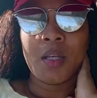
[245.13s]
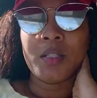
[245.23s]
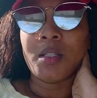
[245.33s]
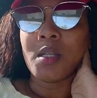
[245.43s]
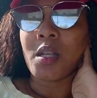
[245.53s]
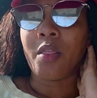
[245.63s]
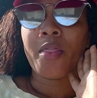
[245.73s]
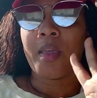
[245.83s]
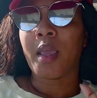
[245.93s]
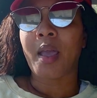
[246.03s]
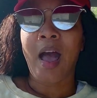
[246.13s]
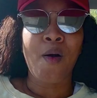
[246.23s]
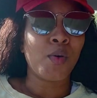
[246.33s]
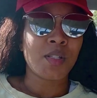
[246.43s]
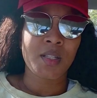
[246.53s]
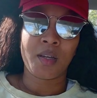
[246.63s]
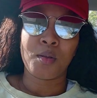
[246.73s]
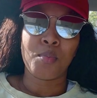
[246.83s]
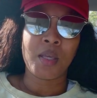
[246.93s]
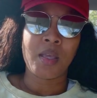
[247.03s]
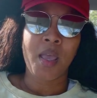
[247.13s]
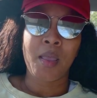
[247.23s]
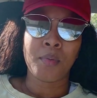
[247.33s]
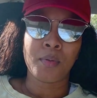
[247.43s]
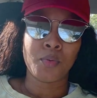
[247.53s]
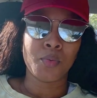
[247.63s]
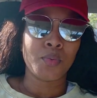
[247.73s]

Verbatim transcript: didn't think i was gonna be able